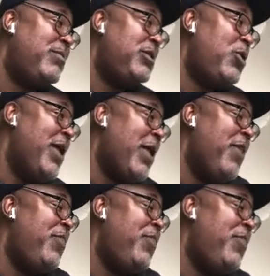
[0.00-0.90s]
So I
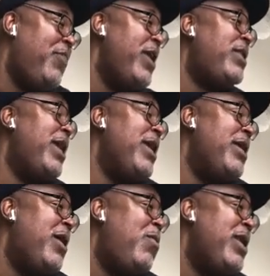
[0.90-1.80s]
think they ended
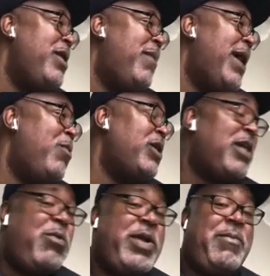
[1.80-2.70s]
up winning by, what y'all
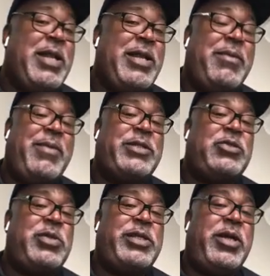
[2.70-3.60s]
win by, Liv, about
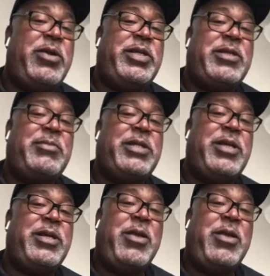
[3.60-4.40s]
20, 30, something like that?